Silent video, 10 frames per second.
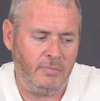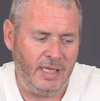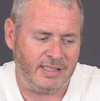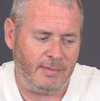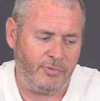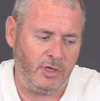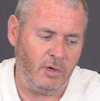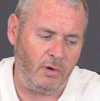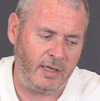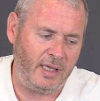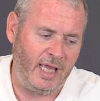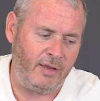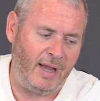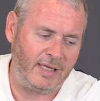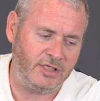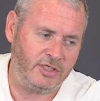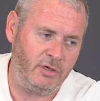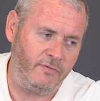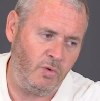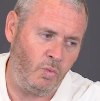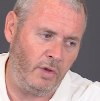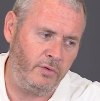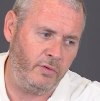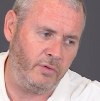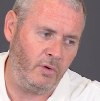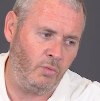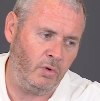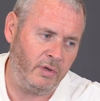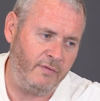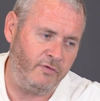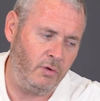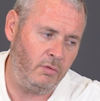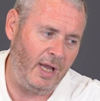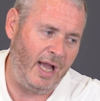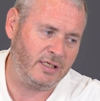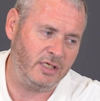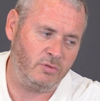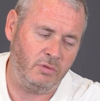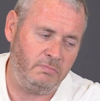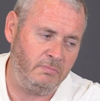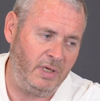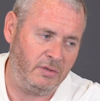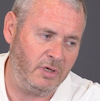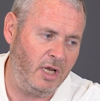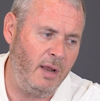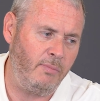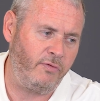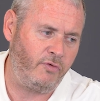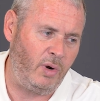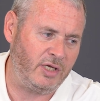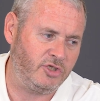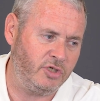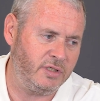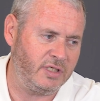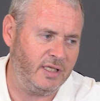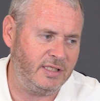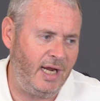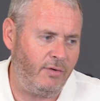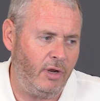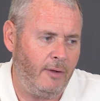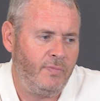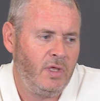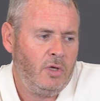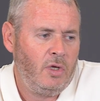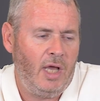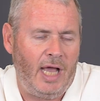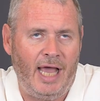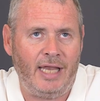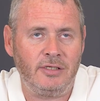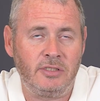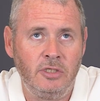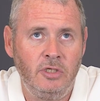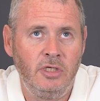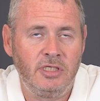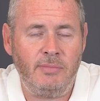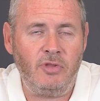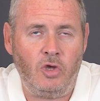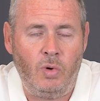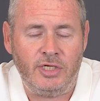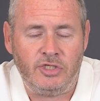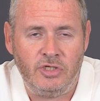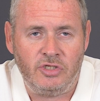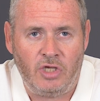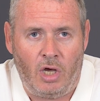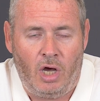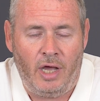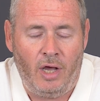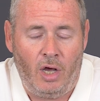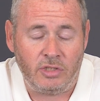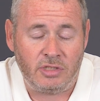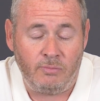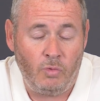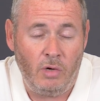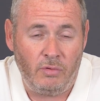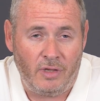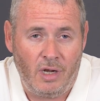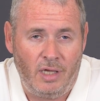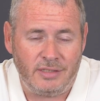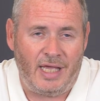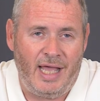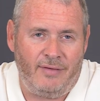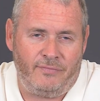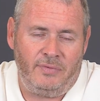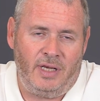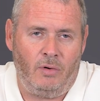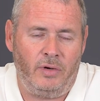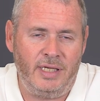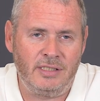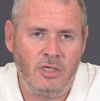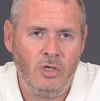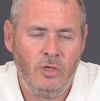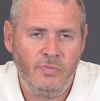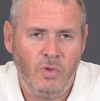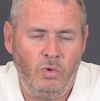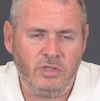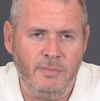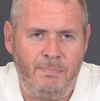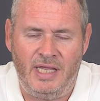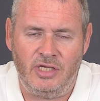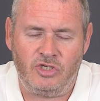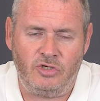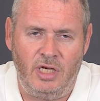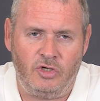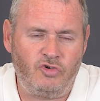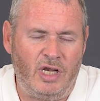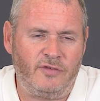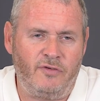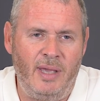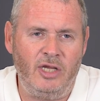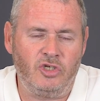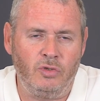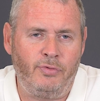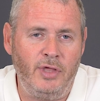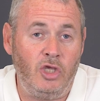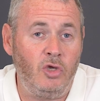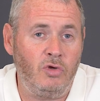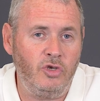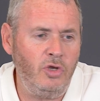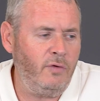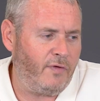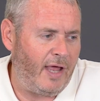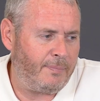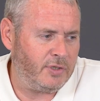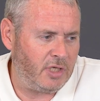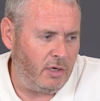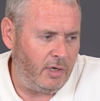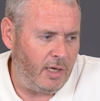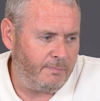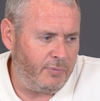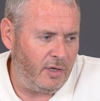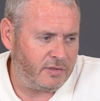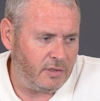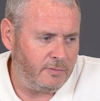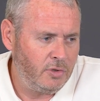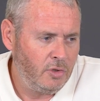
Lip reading: is something that I can get you access to if you want, that will give you access to a number of questions in this area. And some of the questions that I asked and work with the clients I have on is, what's the biggest transformational thing you can do for that person?